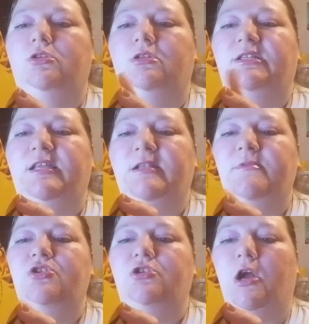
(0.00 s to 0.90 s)

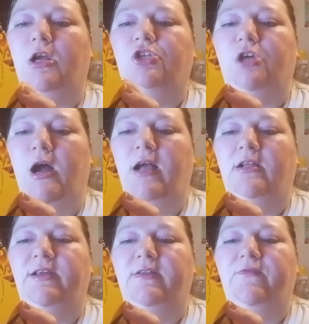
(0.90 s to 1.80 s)
cinnamon dark
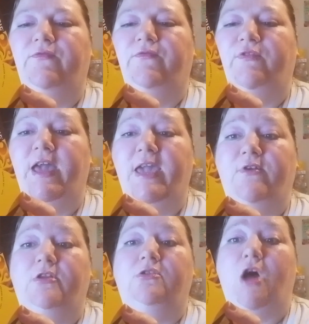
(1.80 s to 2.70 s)
chocolate
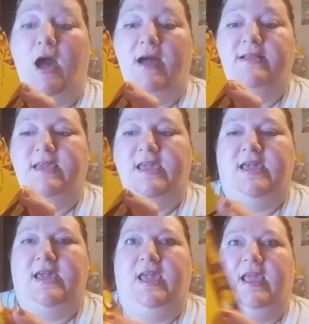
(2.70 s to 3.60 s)
flavored latte.